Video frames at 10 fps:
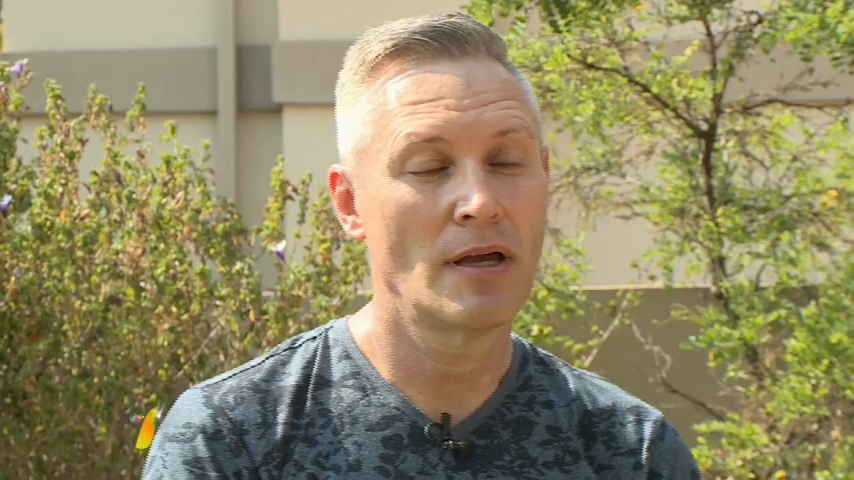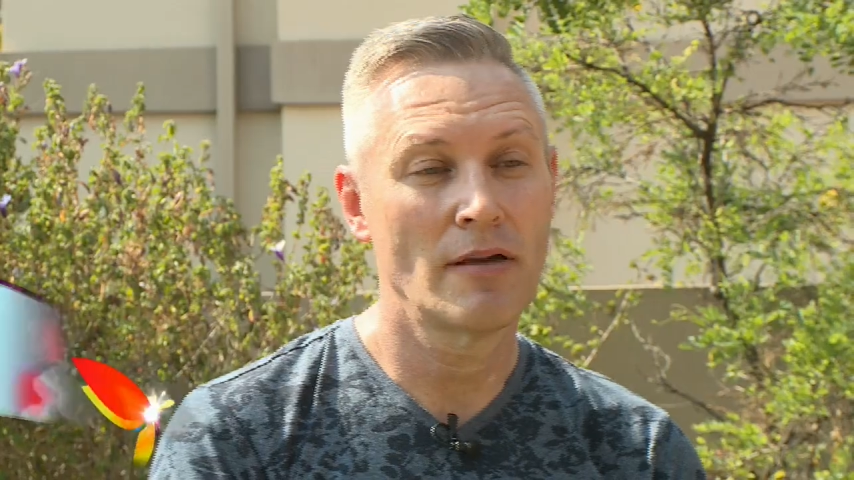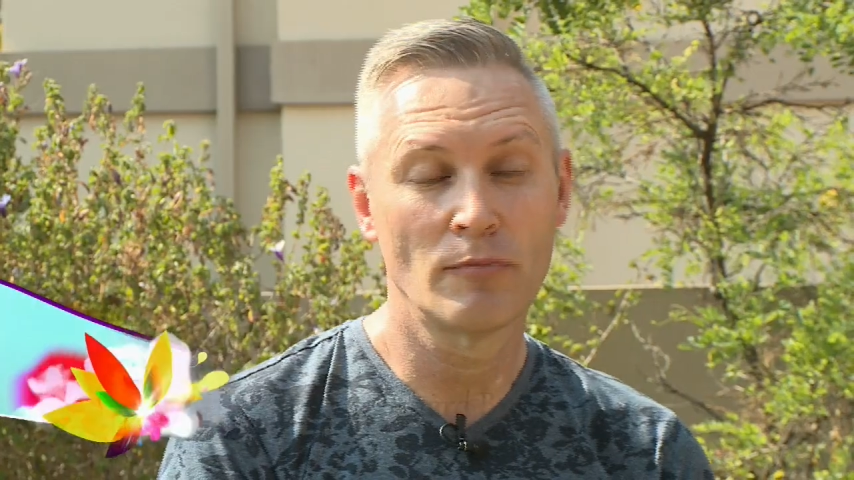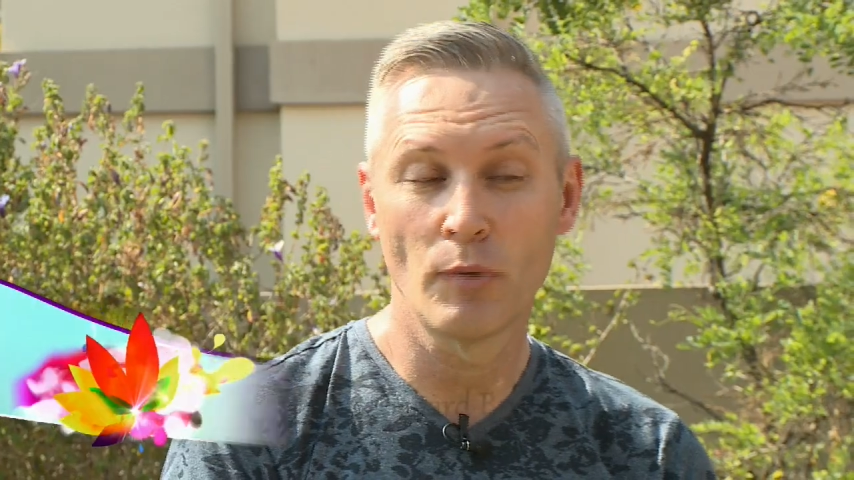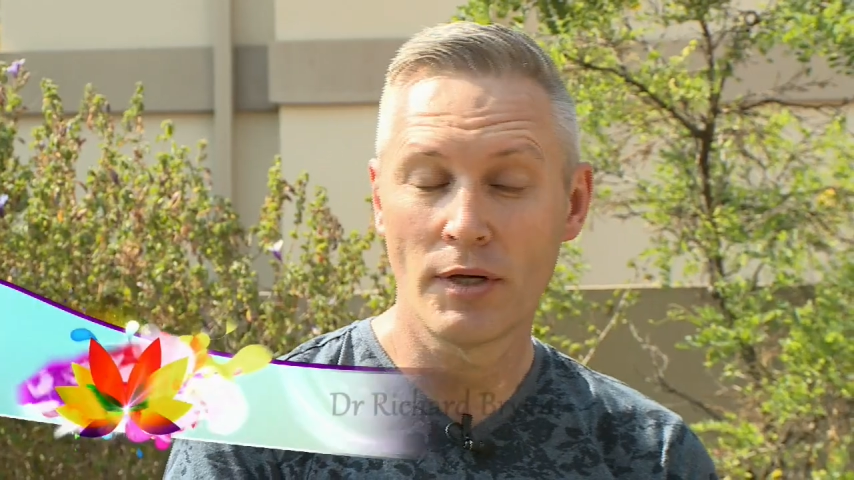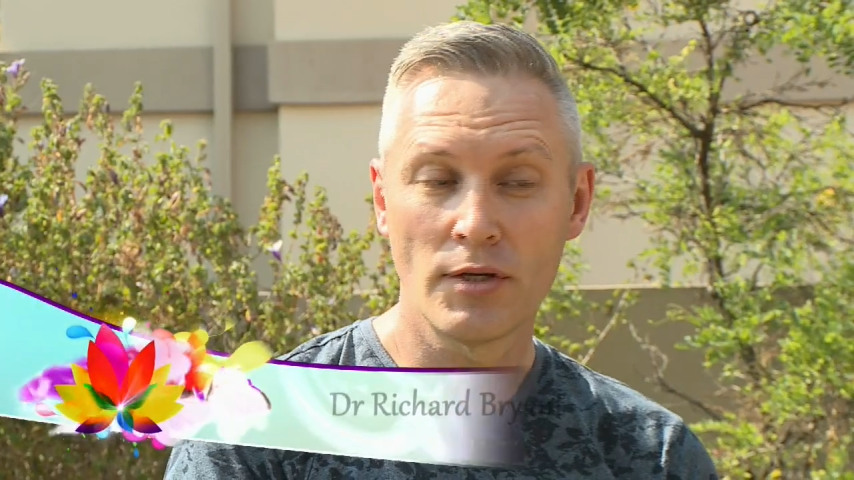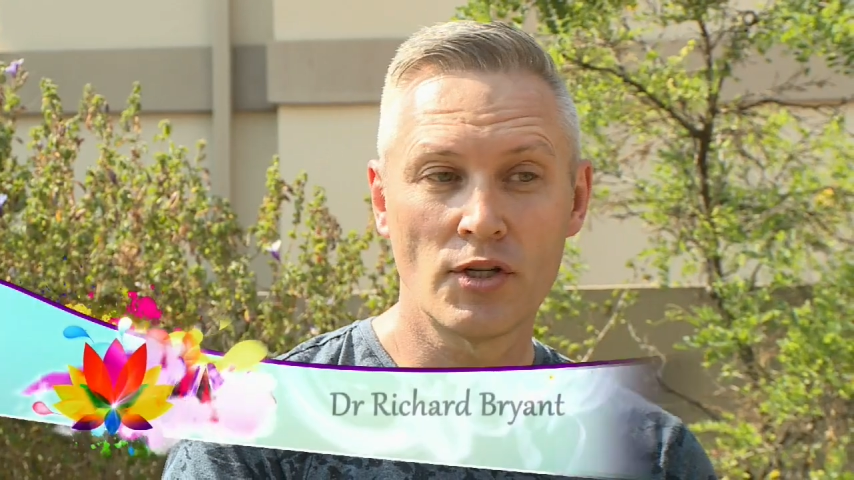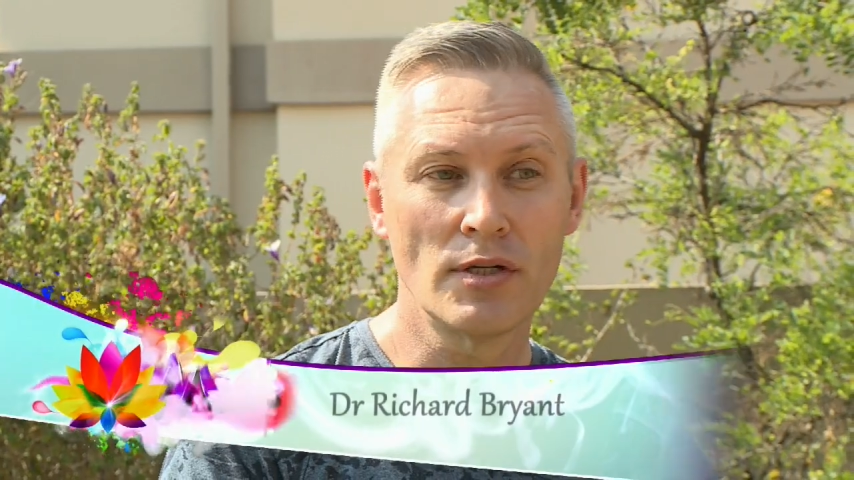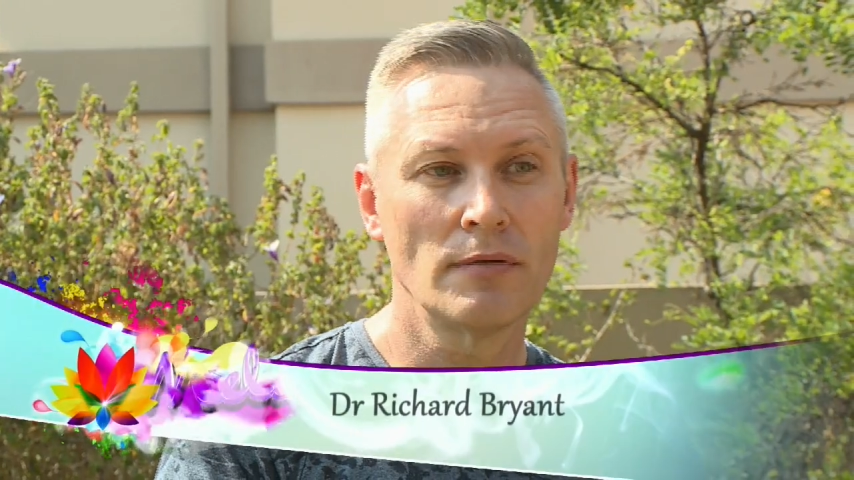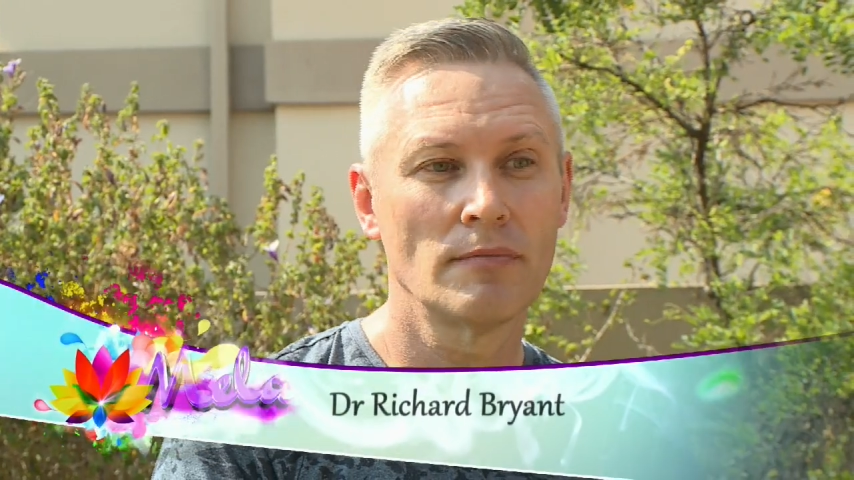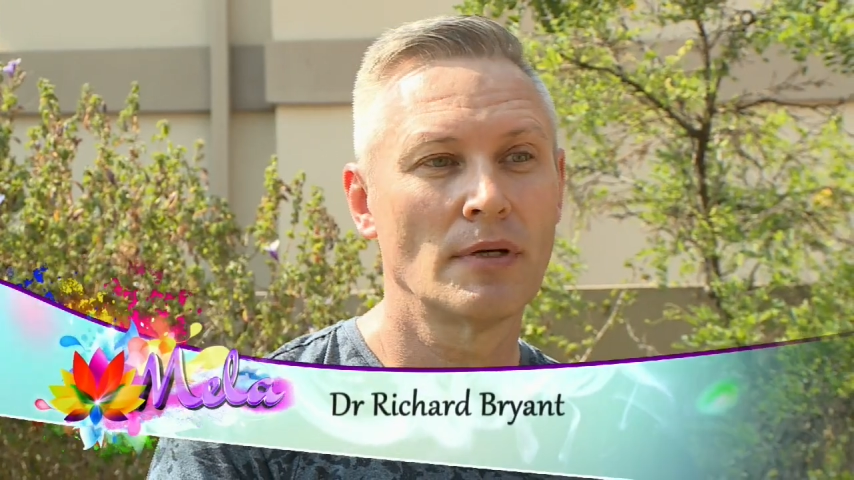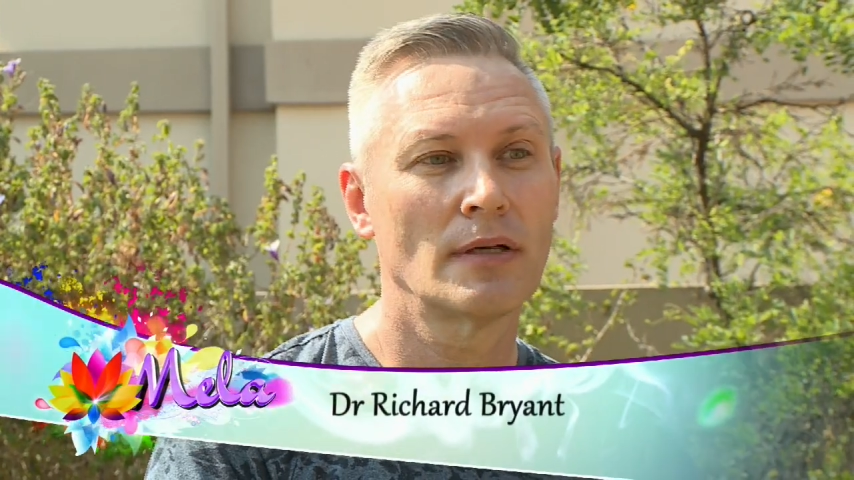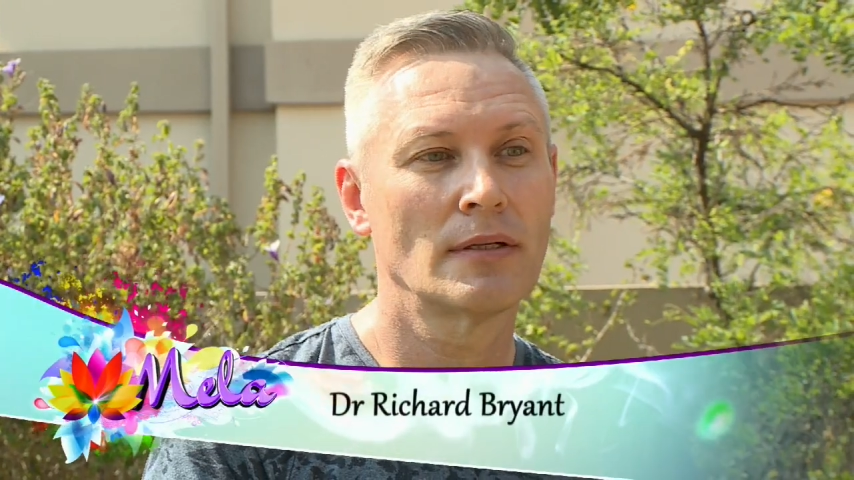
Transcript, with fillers: I have more energy. I